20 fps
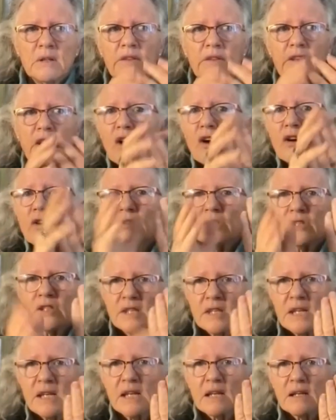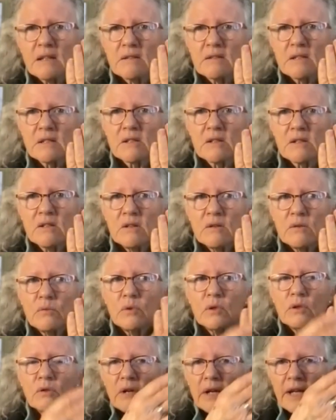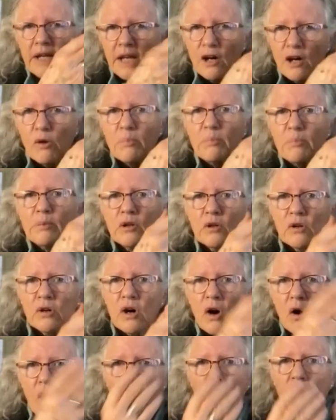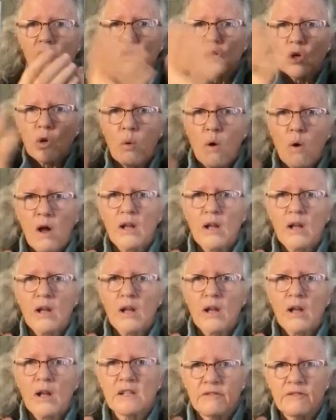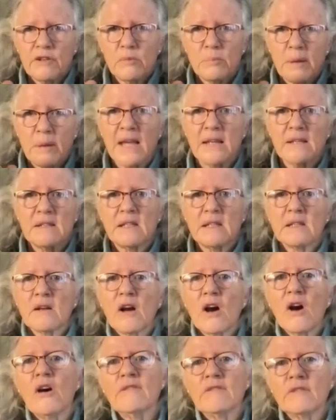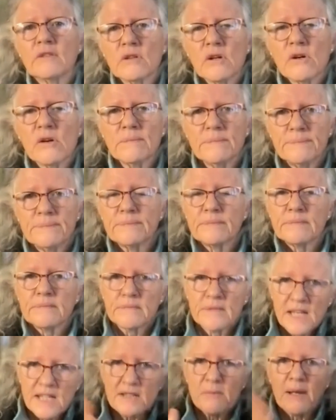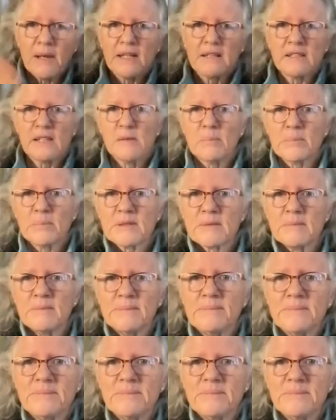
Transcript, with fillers: Those things will help your whole quality of your painting overall. That's my tips.